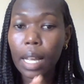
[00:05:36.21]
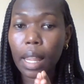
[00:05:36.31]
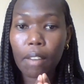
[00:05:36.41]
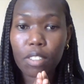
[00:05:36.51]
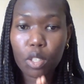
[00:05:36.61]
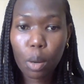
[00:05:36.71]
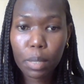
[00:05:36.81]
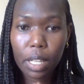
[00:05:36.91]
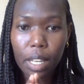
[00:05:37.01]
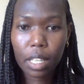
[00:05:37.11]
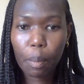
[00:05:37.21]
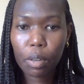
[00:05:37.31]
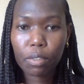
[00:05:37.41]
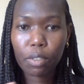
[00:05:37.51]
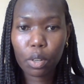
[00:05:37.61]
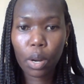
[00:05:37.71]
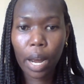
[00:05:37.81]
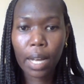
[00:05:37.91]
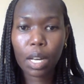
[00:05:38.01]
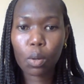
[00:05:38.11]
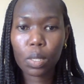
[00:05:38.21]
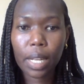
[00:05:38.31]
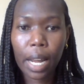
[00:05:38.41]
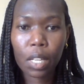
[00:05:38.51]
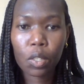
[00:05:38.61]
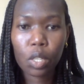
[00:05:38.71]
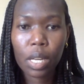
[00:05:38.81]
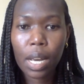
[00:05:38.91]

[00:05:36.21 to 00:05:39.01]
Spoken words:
they have stopped the support for Docker as a container engine.